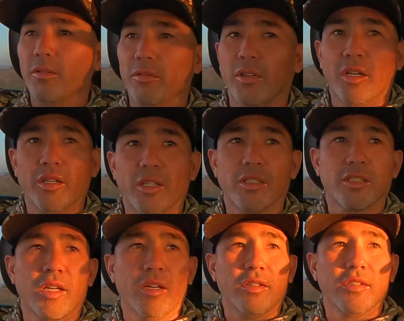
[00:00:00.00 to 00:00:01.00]
we're out here
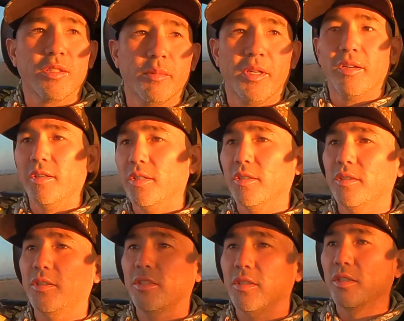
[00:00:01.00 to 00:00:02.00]
scouting some
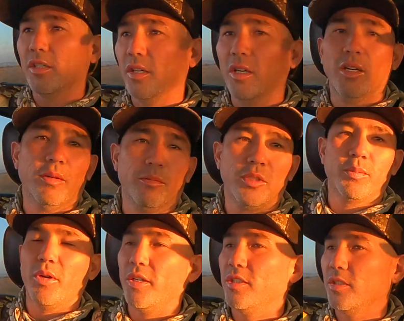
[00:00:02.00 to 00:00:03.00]
areas. We
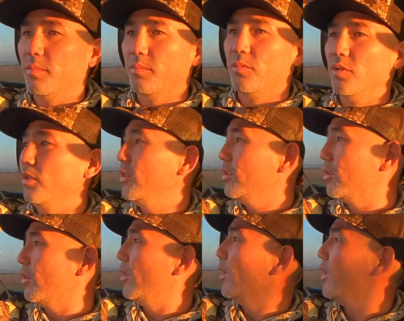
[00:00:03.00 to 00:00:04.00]
spotted some
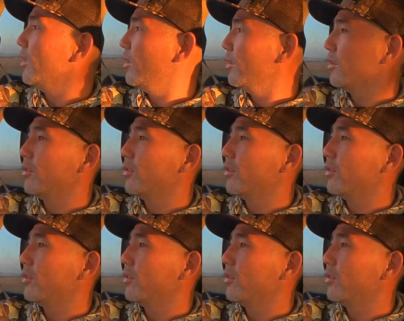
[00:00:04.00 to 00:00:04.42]
muleys already.